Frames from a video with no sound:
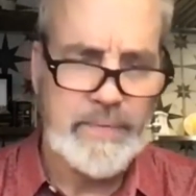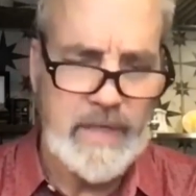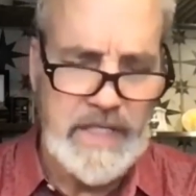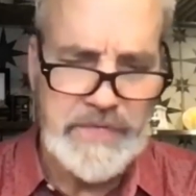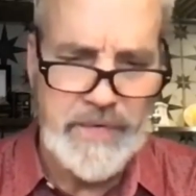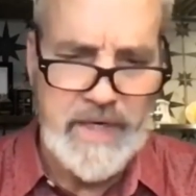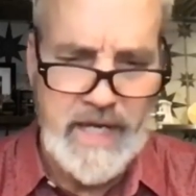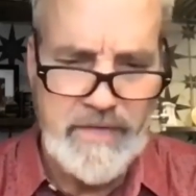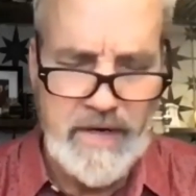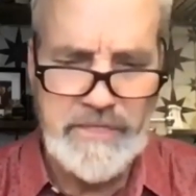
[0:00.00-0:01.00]
please
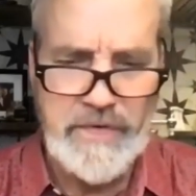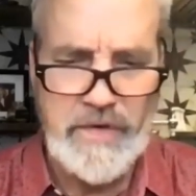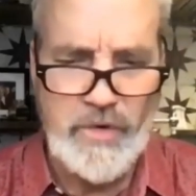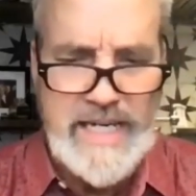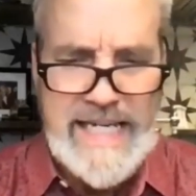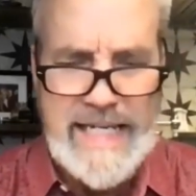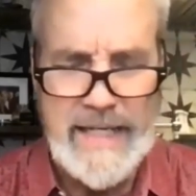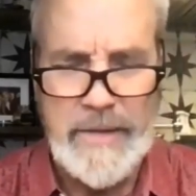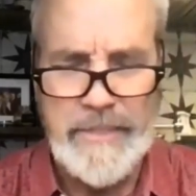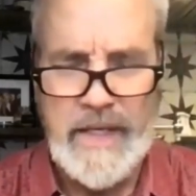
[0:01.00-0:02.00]
forgive us for
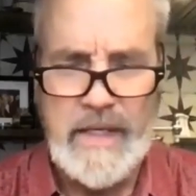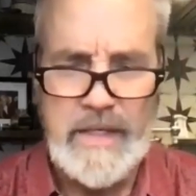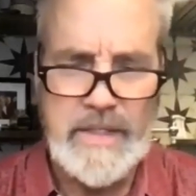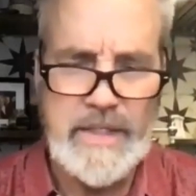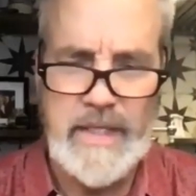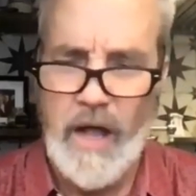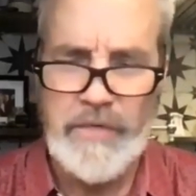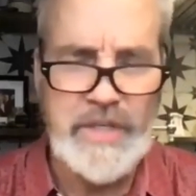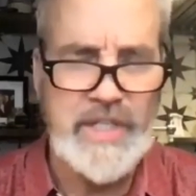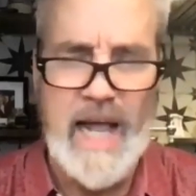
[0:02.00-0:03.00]
greed,
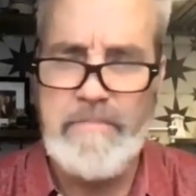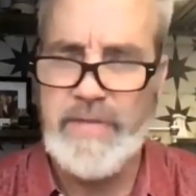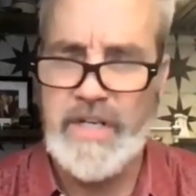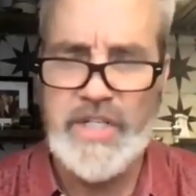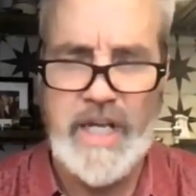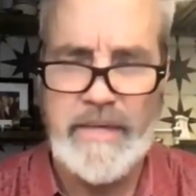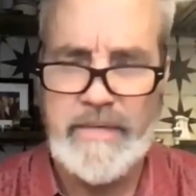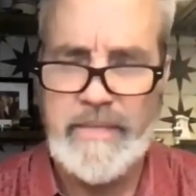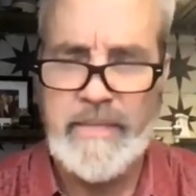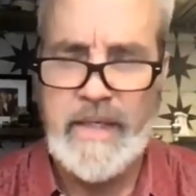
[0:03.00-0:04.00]
selfish
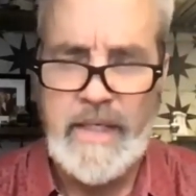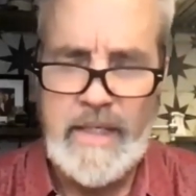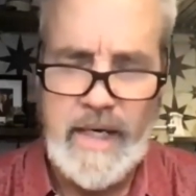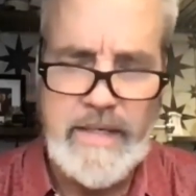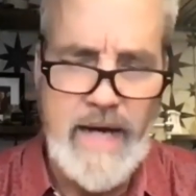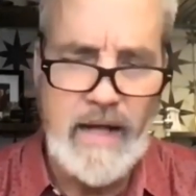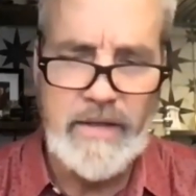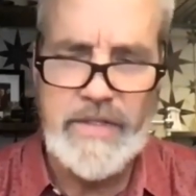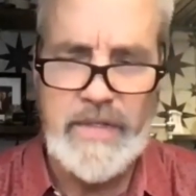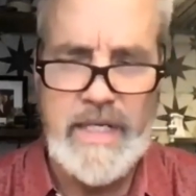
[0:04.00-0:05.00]
ambition,
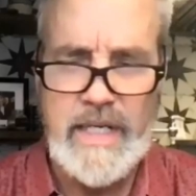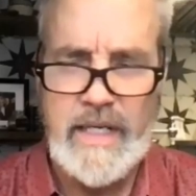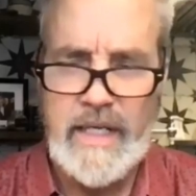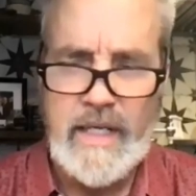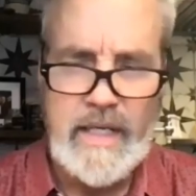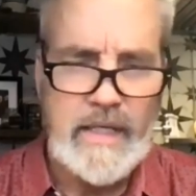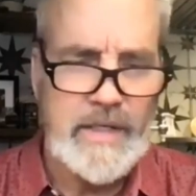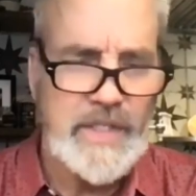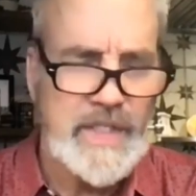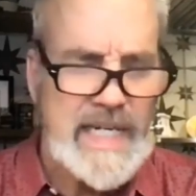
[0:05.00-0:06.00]
idolatry,
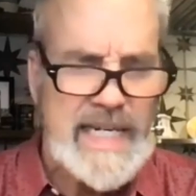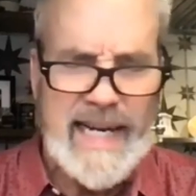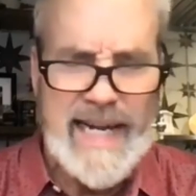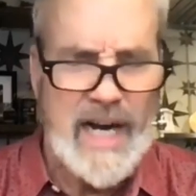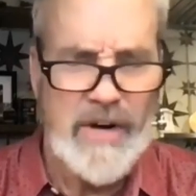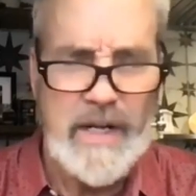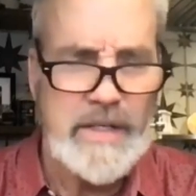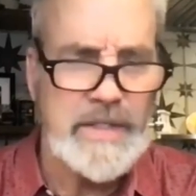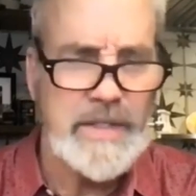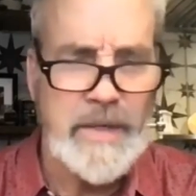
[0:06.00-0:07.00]
conceit, and
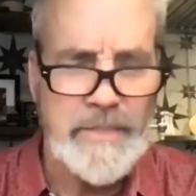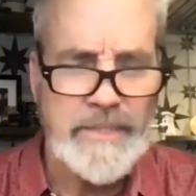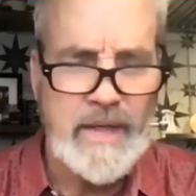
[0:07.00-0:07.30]
arrogance.